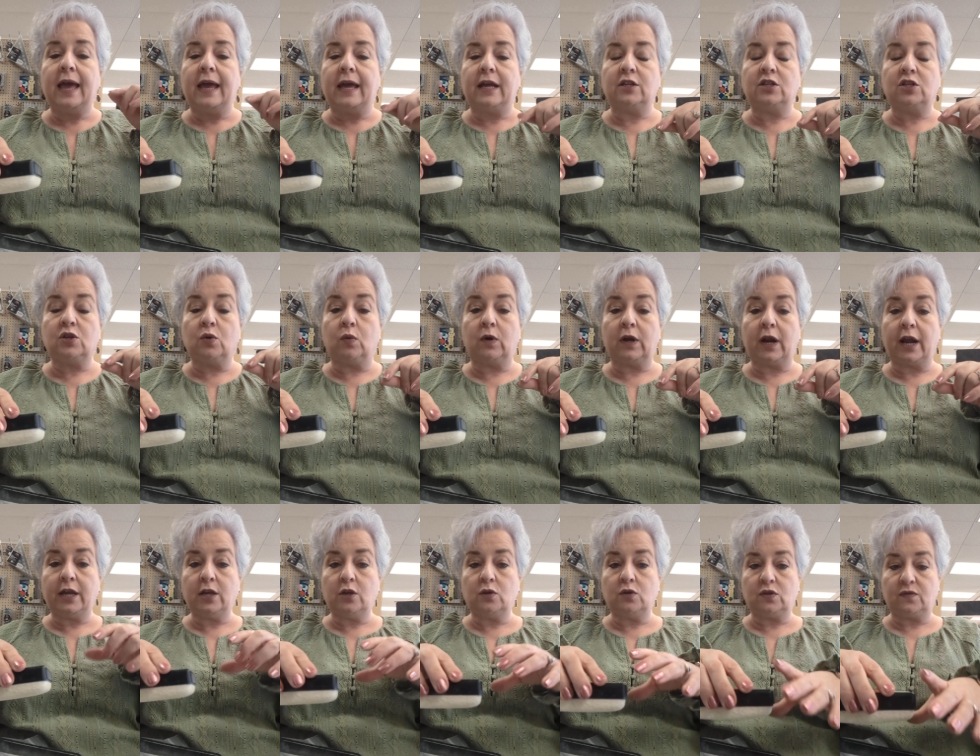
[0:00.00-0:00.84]
And so what
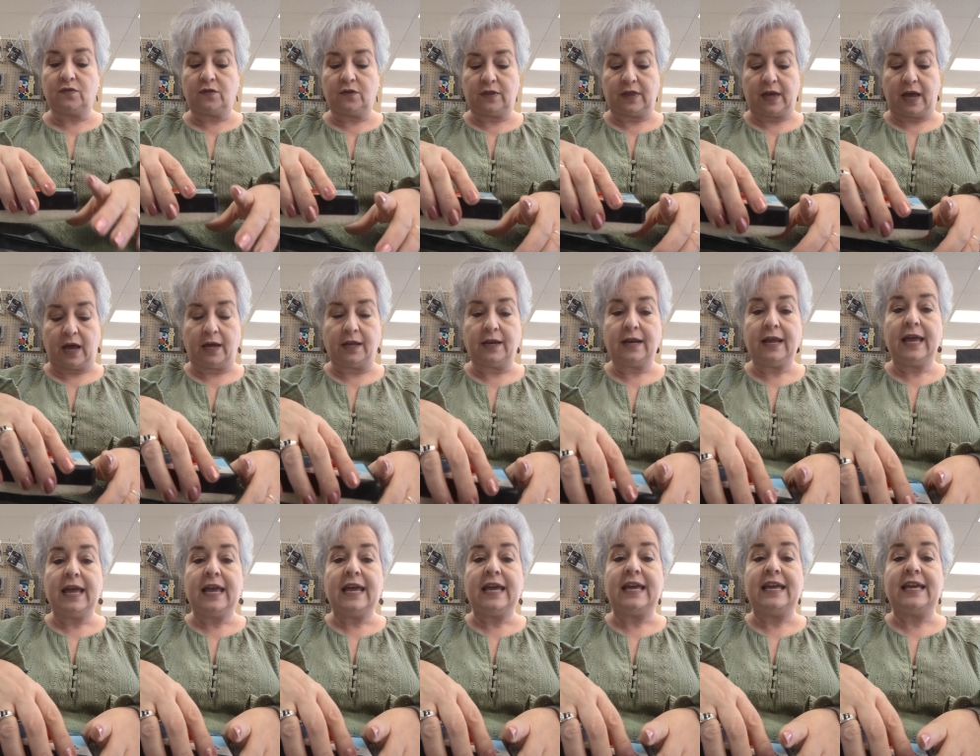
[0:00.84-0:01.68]
I use for that
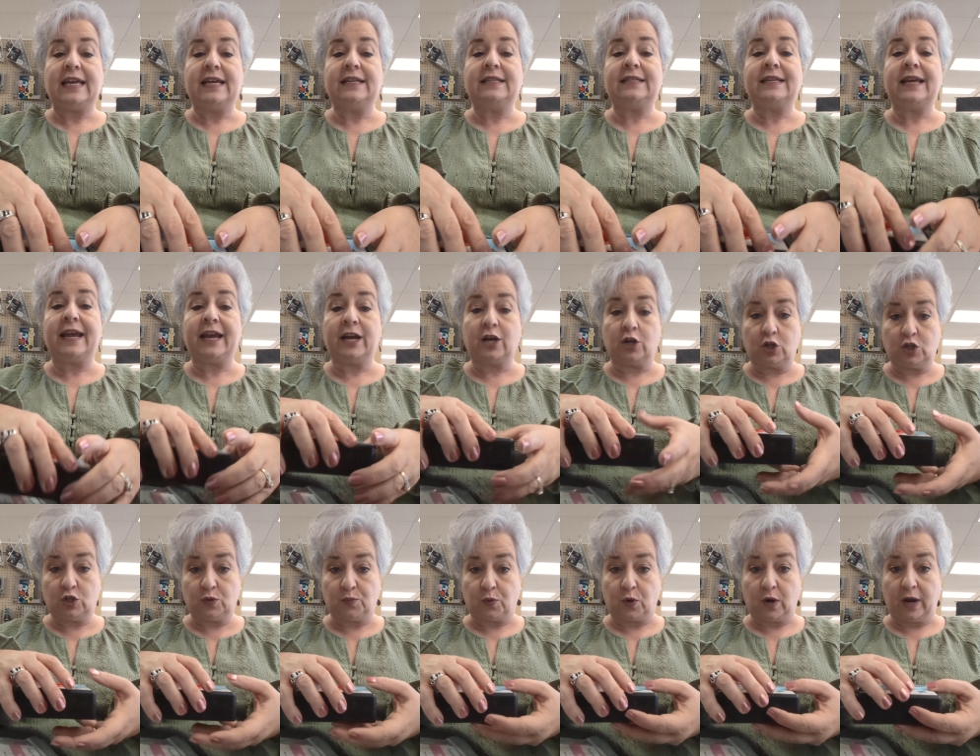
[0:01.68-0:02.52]
is
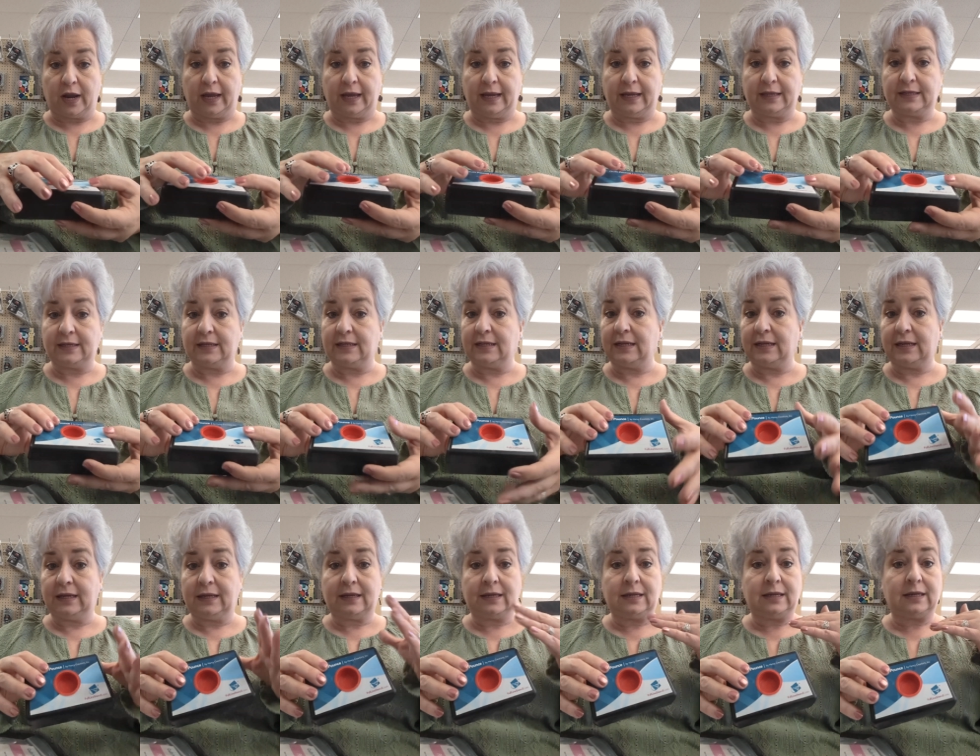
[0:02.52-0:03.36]
hairspray. It's a
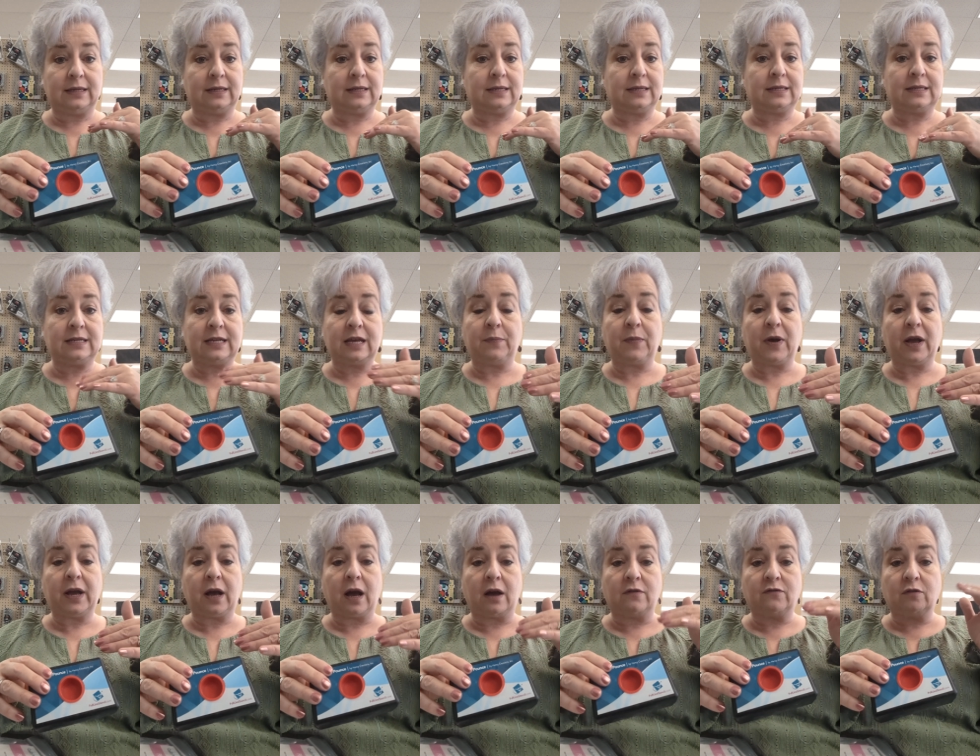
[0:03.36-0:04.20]
tip
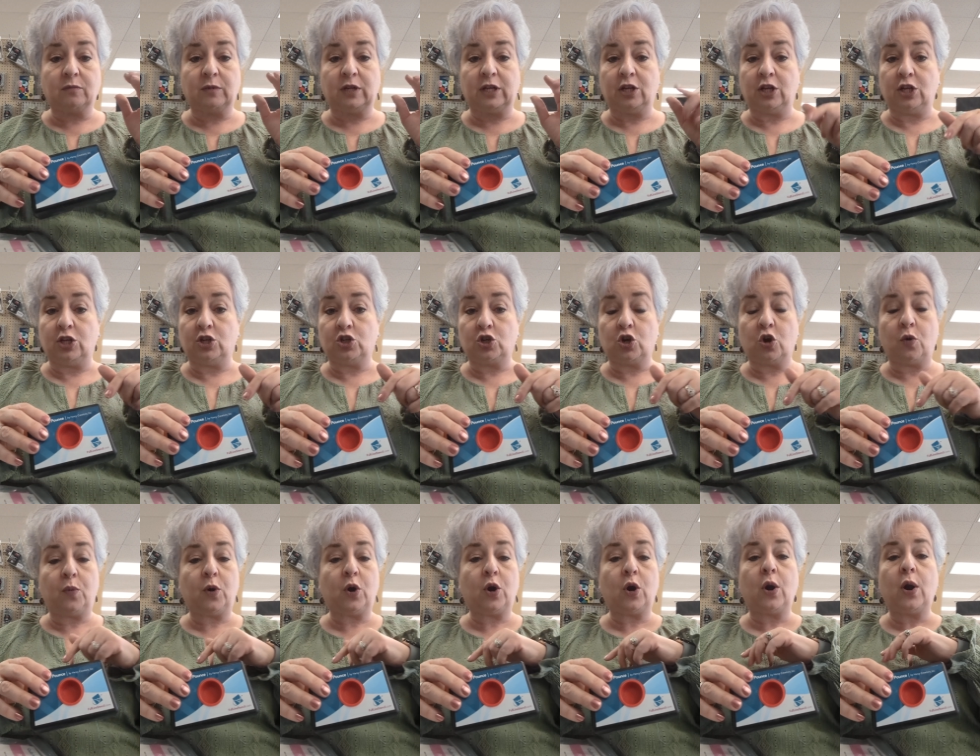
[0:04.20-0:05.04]
I got from Danny
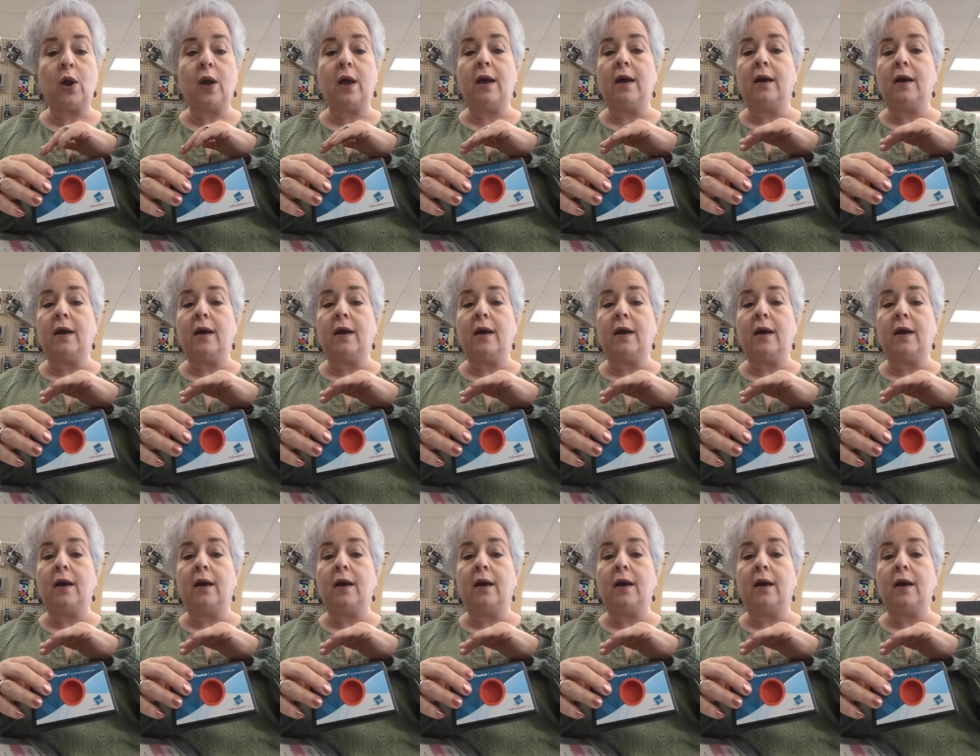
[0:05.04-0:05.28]
Schober